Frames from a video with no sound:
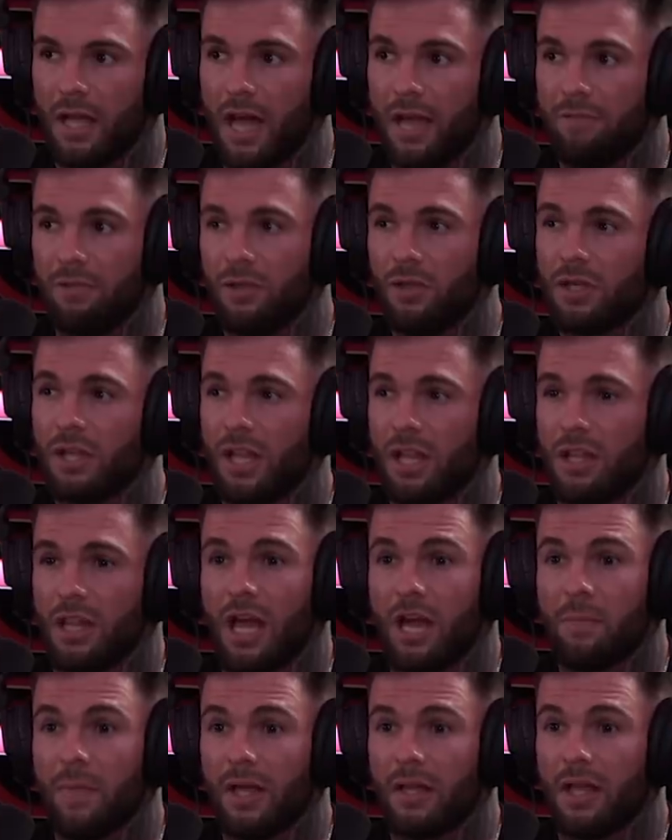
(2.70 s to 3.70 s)
If you look at a
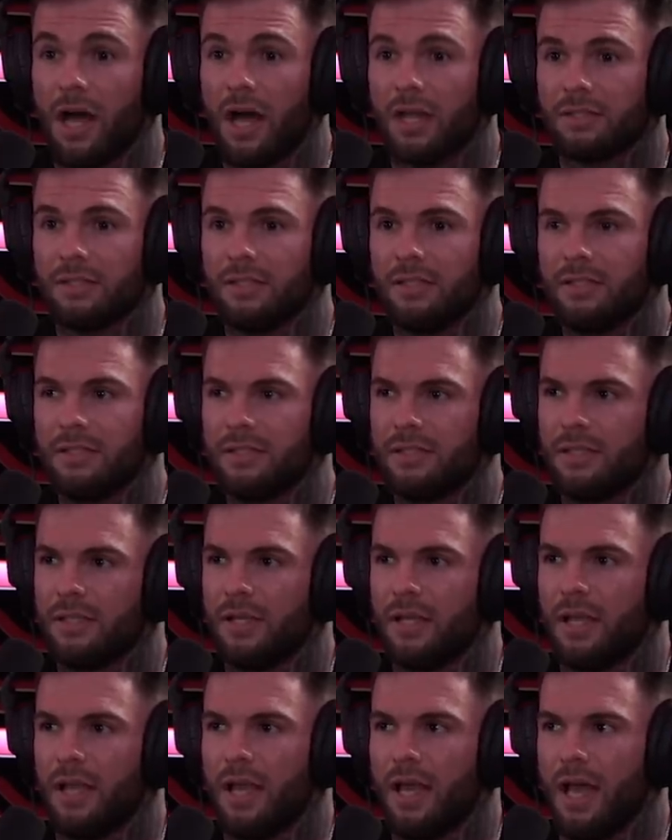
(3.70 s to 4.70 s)
lot of my losses,
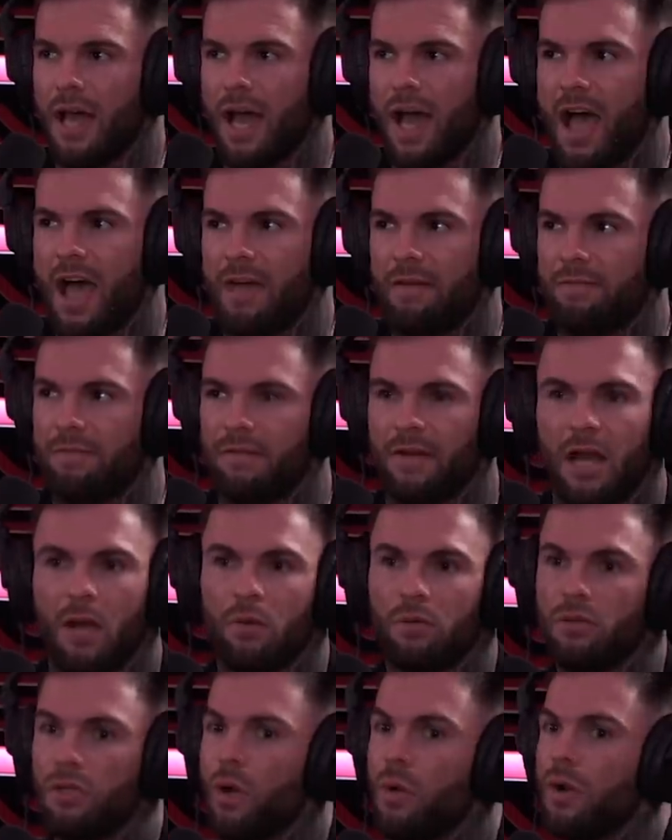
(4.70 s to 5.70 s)
I, I
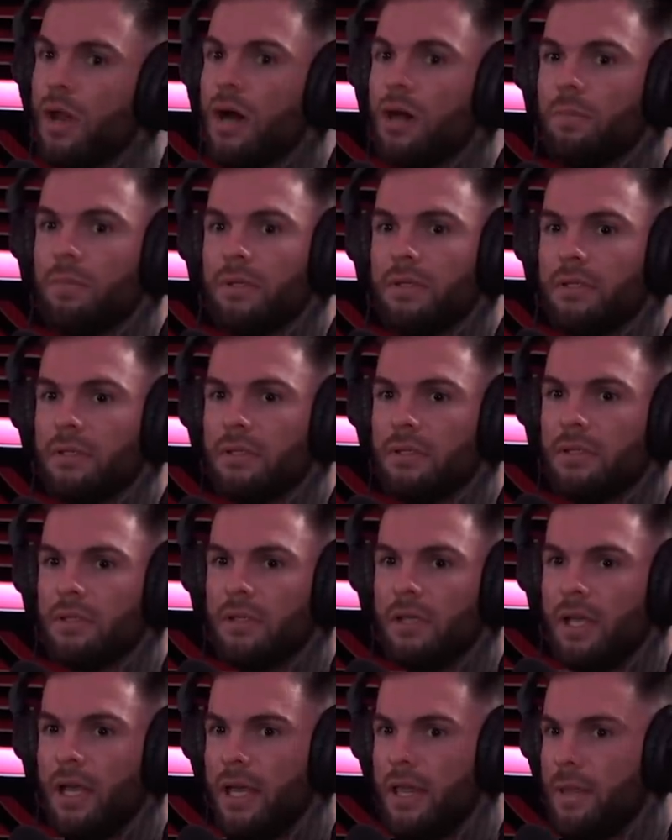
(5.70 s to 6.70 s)
would load up.
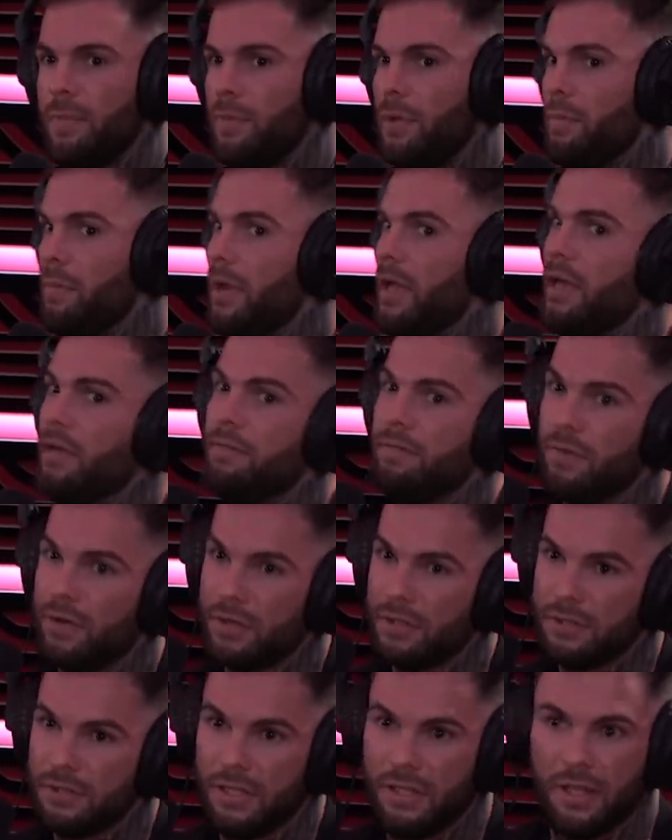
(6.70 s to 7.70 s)
Right. And put my head
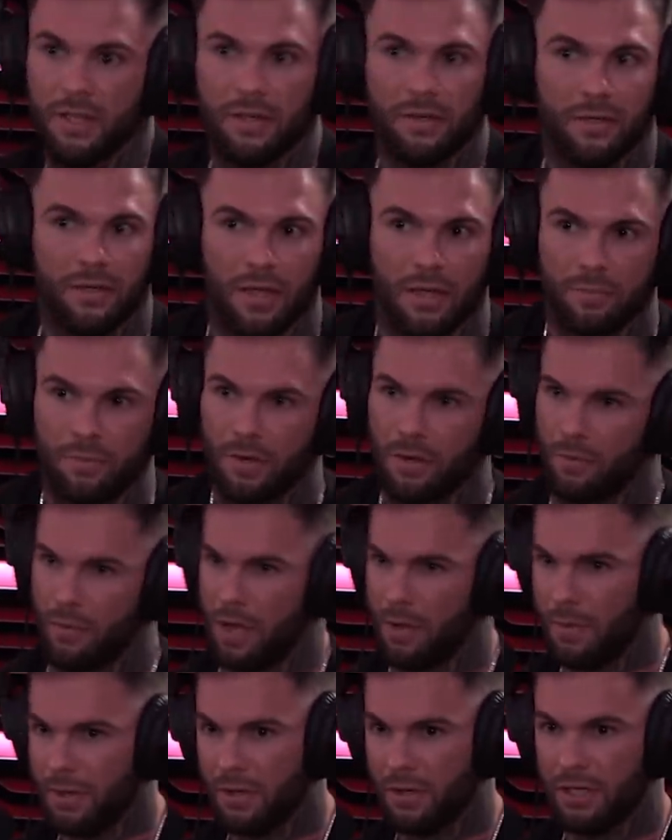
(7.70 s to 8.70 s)
first, and then like,
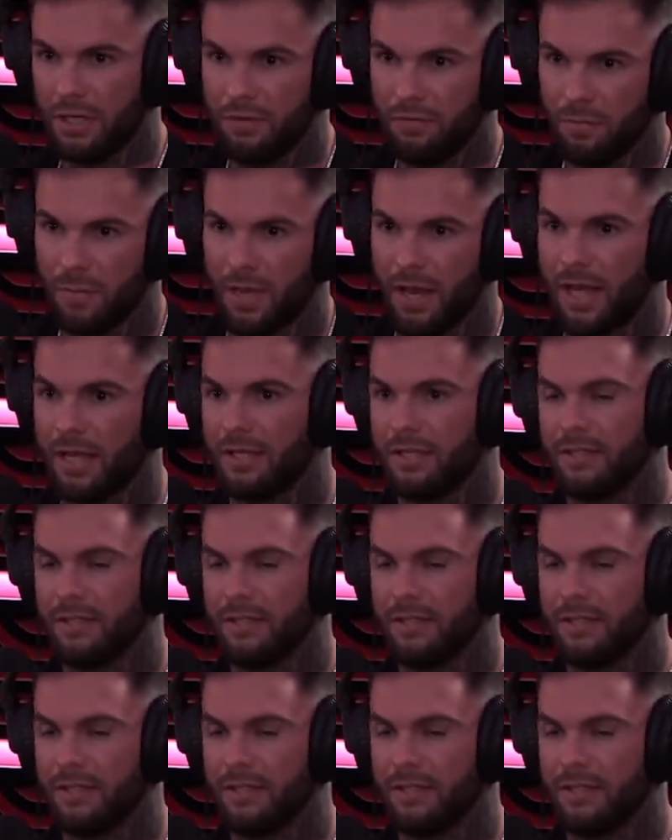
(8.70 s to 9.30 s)
why am I going to give you my? When you